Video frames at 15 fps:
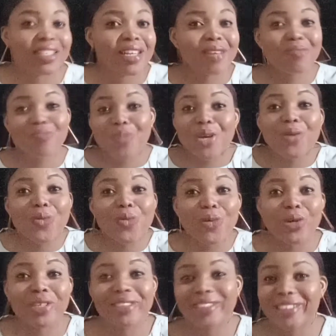Pick one.
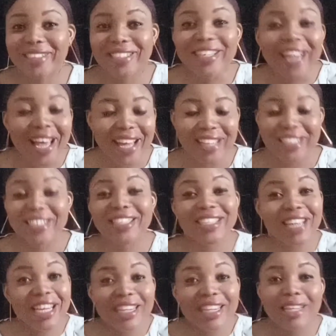Yes, get
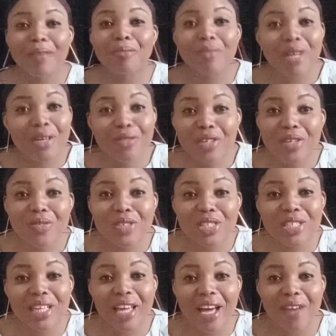them, even if it's the
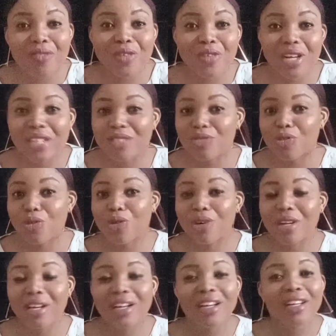canvas for
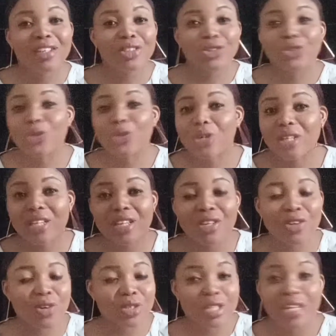jogging or
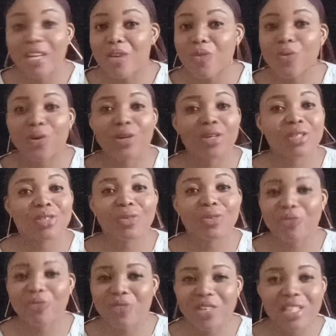taking walks or
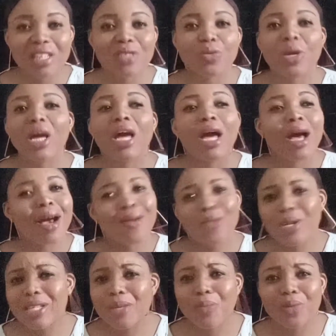fitness wear. And when
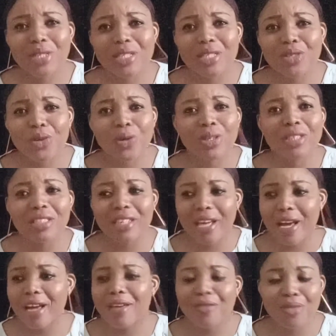they put it on, they are
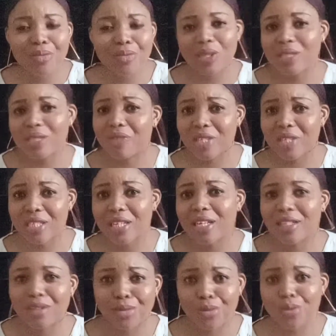even motivated
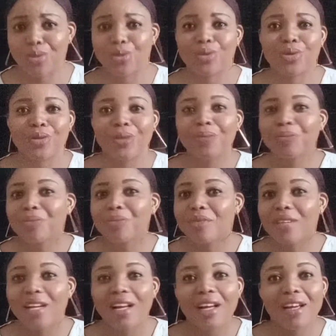to,
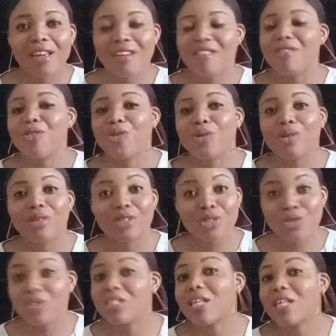you know, use
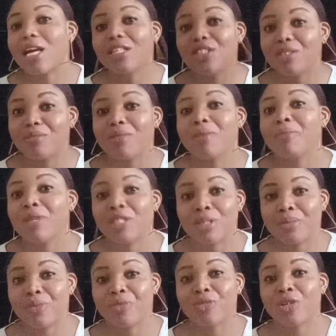that gym membership
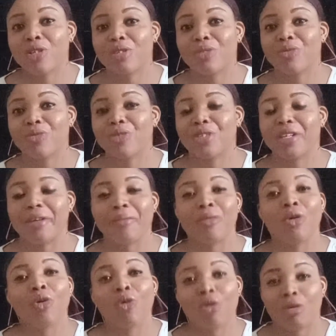you've gotten for them,
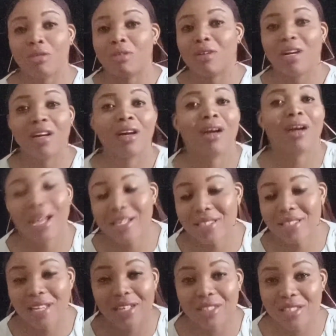or
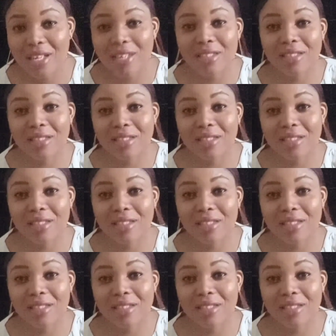attach that